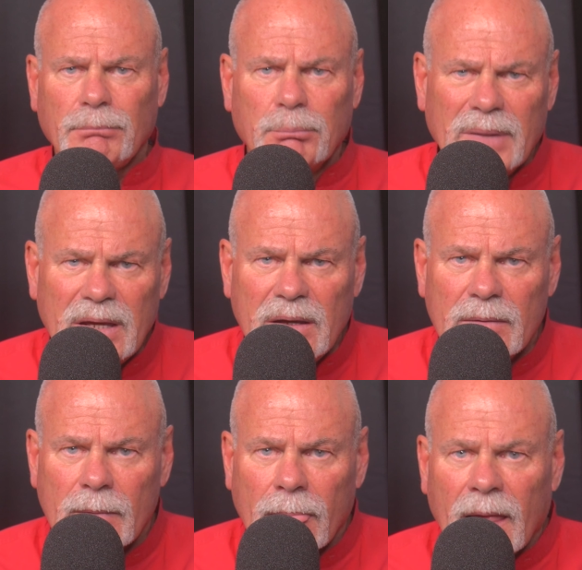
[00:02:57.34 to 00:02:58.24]
Me,
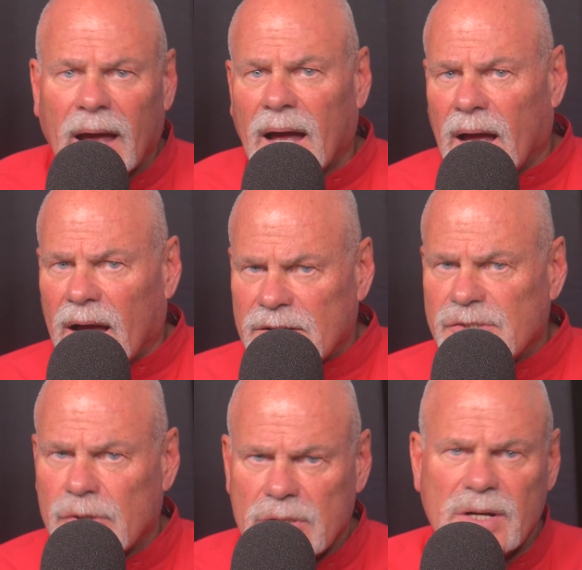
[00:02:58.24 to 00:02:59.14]
I
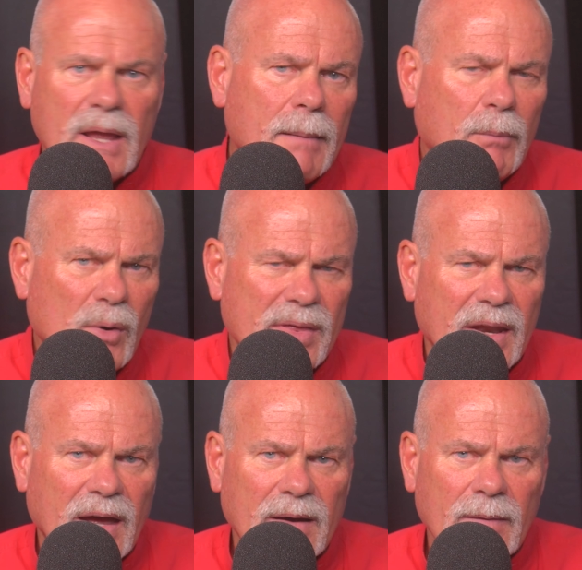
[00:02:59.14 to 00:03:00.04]
charge a lot more than
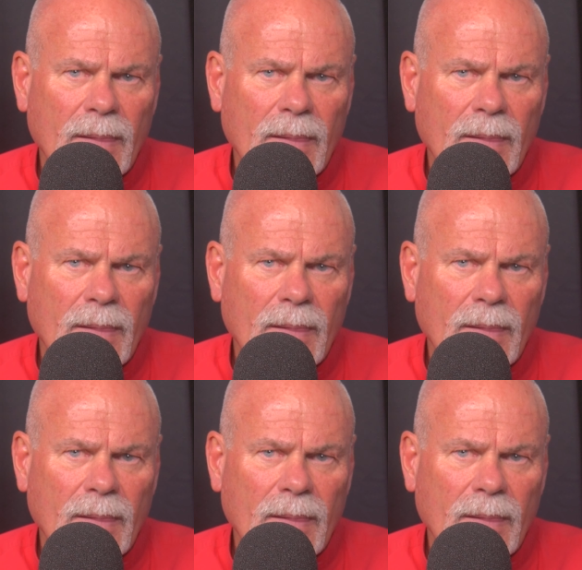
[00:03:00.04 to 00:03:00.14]
that.